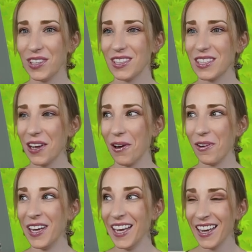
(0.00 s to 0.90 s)

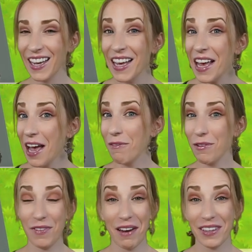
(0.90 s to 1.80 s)
So if
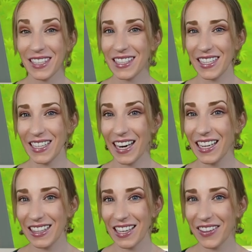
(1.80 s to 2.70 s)
you've never seen
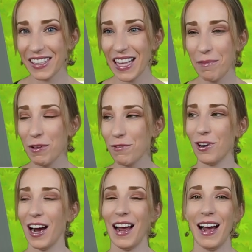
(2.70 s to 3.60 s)
anything like that
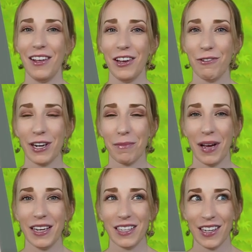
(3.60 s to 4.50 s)
before, I highly
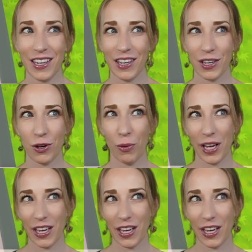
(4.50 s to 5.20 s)
recommend going